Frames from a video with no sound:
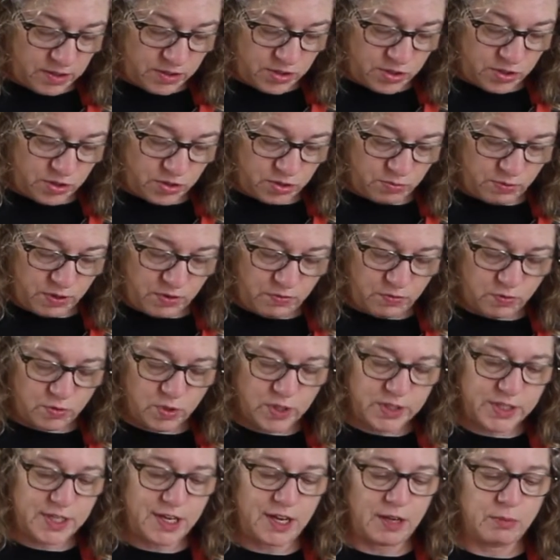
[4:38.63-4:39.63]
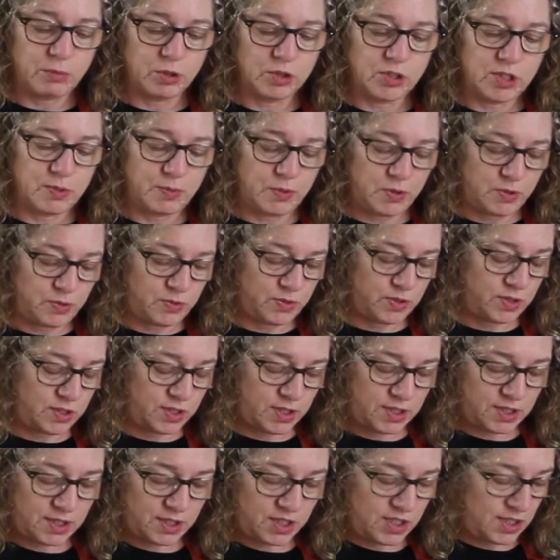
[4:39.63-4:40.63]
2, 3, 4
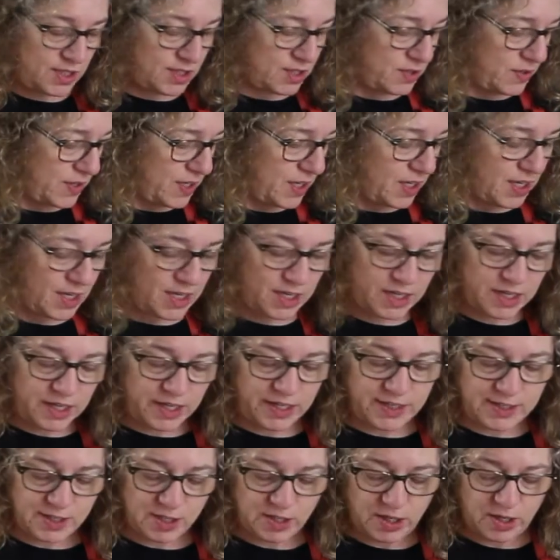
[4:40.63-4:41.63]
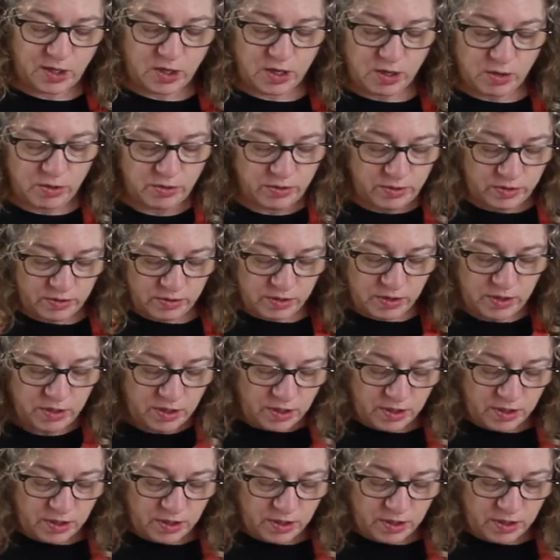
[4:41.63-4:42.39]
tablespoons, just so they get a nice coat.